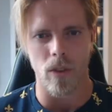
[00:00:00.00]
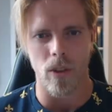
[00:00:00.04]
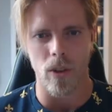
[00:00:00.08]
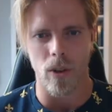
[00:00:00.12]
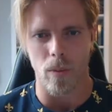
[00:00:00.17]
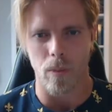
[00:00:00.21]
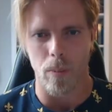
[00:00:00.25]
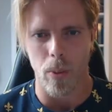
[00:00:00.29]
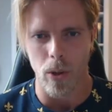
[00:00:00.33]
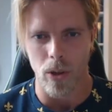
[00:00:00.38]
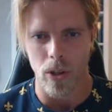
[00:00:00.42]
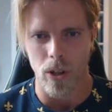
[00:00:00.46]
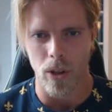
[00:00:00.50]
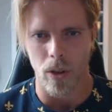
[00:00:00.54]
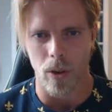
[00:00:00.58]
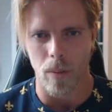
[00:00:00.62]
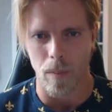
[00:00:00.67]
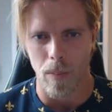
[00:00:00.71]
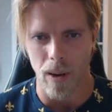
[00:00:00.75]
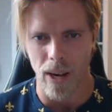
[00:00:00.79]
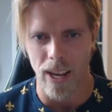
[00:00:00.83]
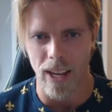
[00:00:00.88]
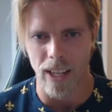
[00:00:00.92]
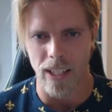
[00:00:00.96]
you know, putting
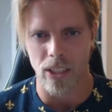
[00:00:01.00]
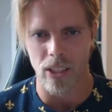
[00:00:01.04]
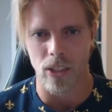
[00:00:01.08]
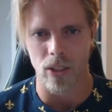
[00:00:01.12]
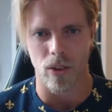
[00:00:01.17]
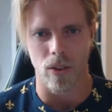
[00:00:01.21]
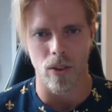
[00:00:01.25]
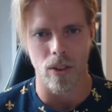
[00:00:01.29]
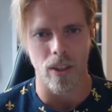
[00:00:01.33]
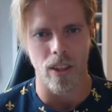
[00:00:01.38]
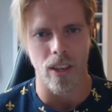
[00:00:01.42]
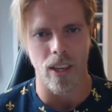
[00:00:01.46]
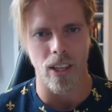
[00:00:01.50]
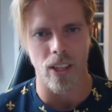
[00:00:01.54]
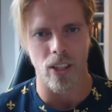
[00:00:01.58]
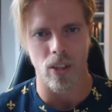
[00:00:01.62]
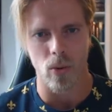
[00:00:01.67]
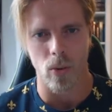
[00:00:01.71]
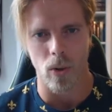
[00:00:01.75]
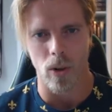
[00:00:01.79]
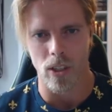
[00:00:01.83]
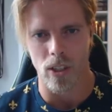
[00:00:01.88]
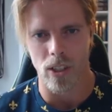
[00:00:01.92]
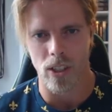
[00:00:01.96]
on plates on the
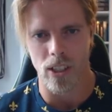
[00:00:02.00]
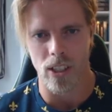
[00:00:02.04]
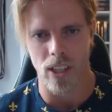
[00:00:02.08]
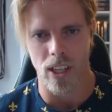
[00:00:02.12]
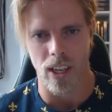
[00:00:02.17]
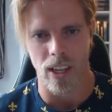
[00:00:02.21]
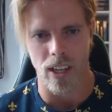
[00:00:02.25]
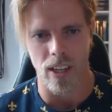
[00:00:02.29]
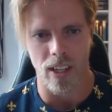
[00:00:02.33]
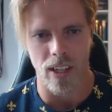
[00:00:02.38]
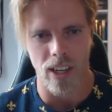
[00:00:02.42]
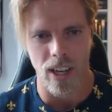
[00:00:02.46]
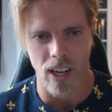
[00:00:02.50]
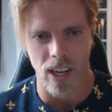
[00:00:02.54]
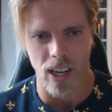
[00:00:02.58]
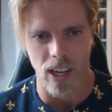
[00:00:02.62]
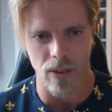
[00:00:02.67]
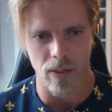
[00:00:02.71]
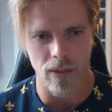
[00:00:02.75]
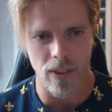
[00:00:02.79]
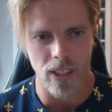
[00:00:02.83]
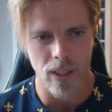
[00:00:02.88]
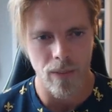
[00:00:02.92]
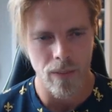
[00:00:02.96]
squats and
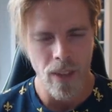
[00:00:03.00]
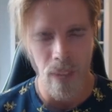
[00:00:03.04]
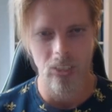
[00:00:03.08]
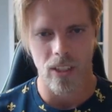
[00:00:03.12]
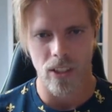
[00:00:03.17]
deadlifts.